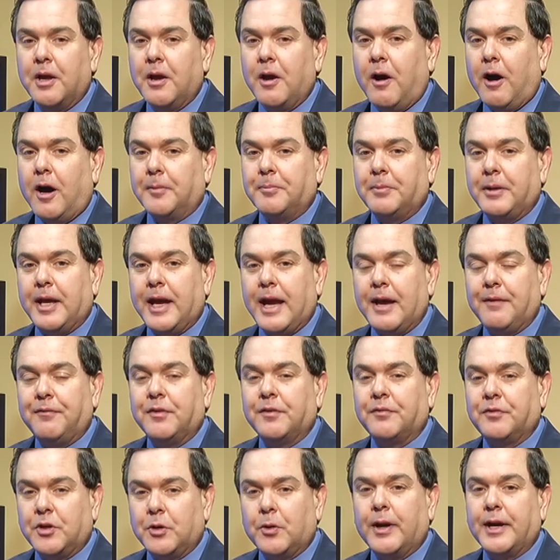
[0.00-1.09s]
on behalf
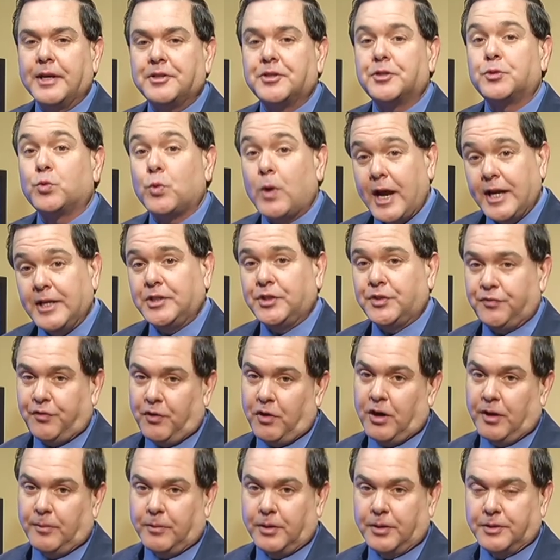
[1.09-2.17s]
of U S rice
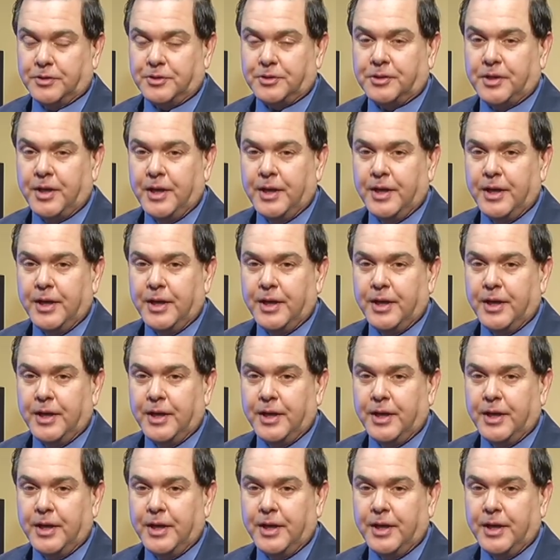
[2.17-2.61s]
farmers.